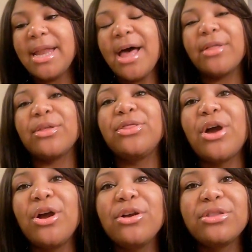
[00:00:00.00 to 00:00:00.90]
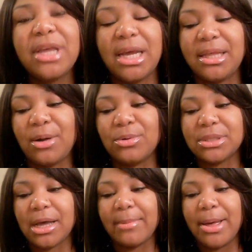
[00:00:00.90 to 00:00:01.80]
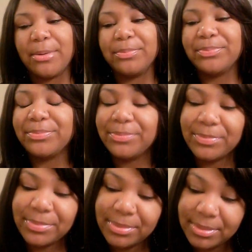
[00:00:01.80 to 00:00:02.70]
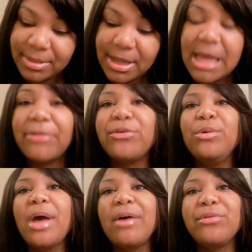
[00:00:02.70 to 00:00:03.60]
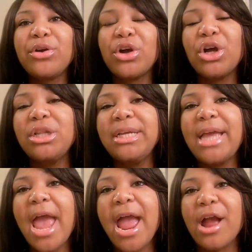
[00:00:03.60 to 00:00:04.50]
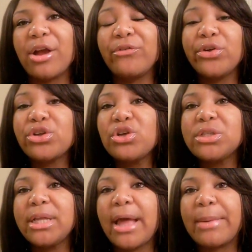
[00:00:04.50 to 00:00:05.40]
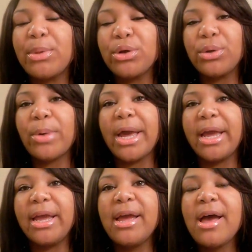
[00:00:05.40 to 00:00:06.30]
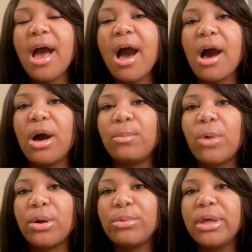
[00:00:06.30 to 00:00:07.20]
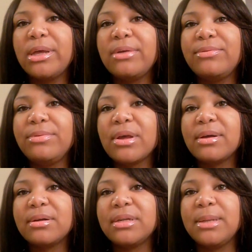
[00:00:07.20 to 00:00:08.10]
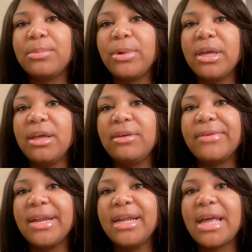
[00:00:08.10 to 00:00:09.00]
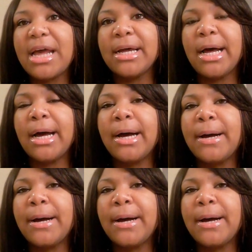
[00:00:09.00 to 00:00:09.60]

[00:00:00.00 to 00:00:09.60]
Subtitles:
Now, the third thing that I want to talk about, if you have curly hair, if you're using like Milkyway, water weave, deep weave, any kind of